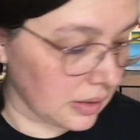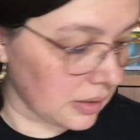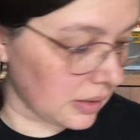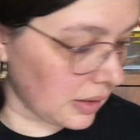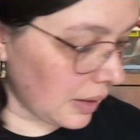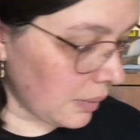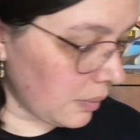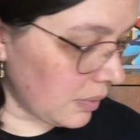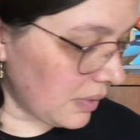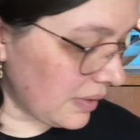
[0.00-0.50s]

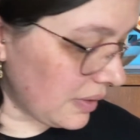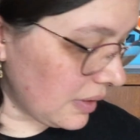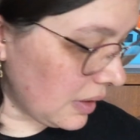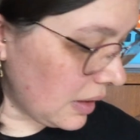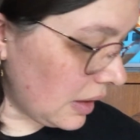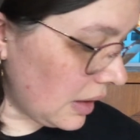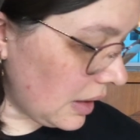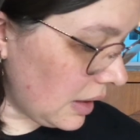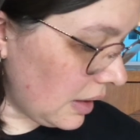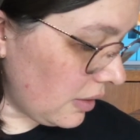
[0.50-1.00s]
That was
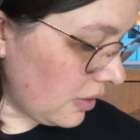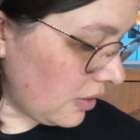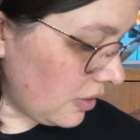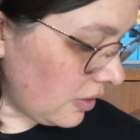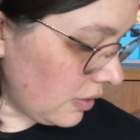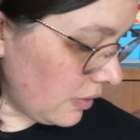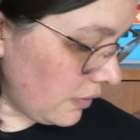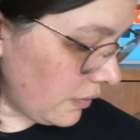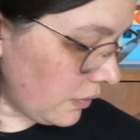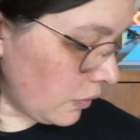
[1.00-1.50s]
it
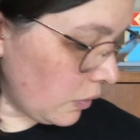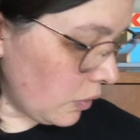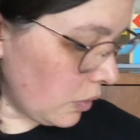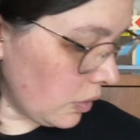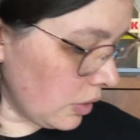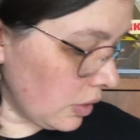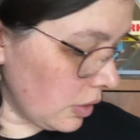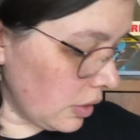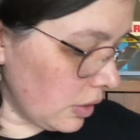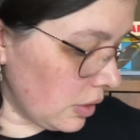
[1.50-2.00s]

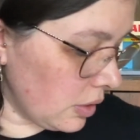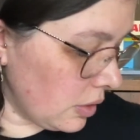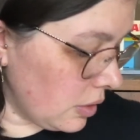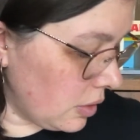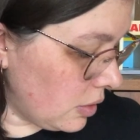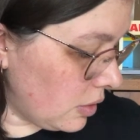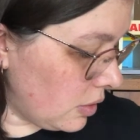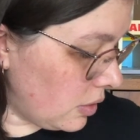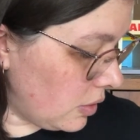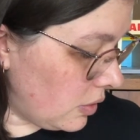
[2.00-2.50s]
for
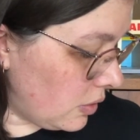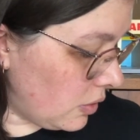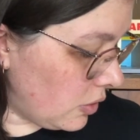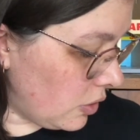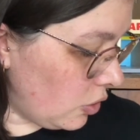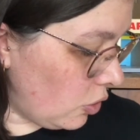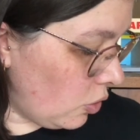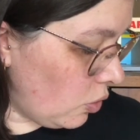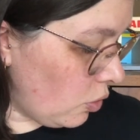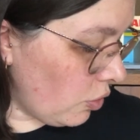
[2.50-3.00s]
the
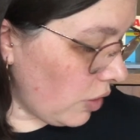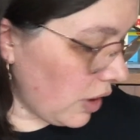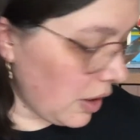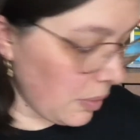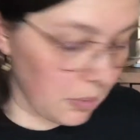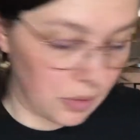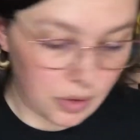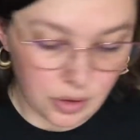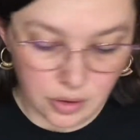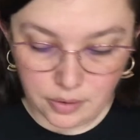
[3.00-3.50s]
new
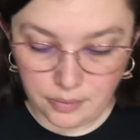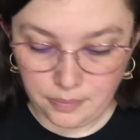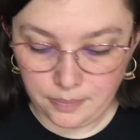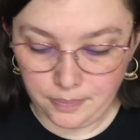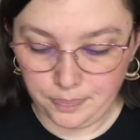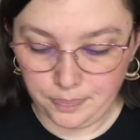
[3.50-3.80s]
grammar.